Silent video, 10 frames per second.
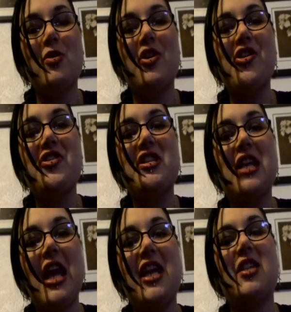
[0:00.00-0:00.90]
learn to
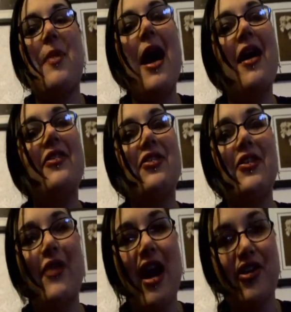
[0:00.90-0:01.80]
take the
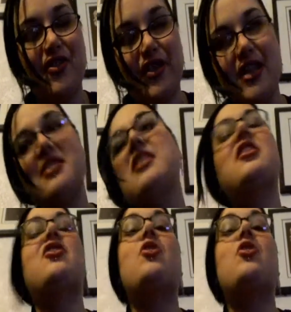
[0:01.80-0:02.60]
positive out of it and